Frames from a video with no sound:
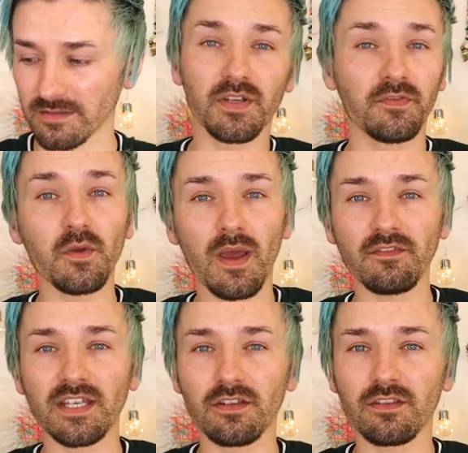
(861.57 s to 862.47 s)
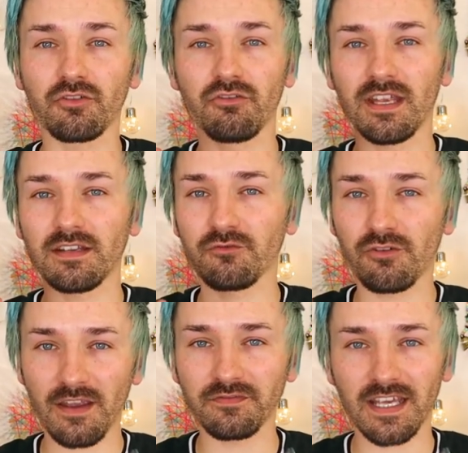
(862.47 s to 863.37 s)
But if you have any other creative
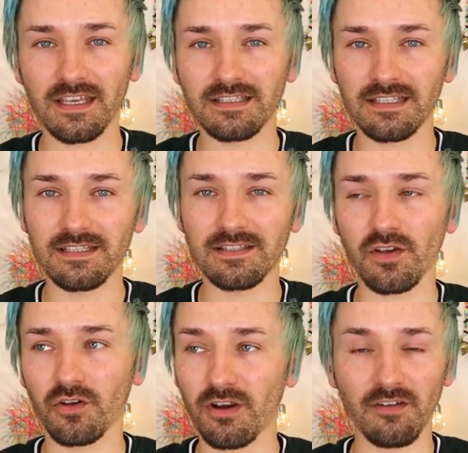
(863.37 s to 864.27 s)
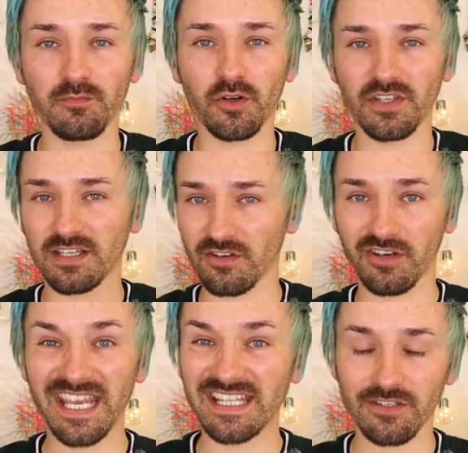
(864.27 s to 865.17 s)
craft ideas or craft projects or
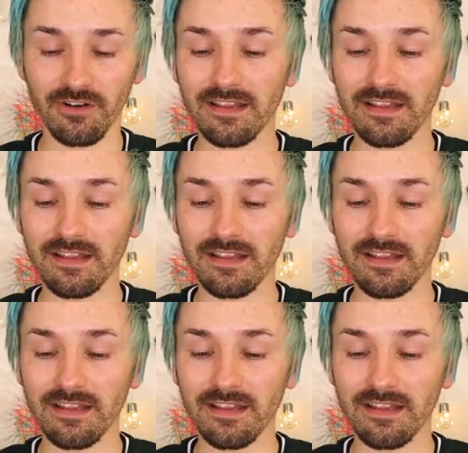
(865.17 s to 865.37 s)
kits or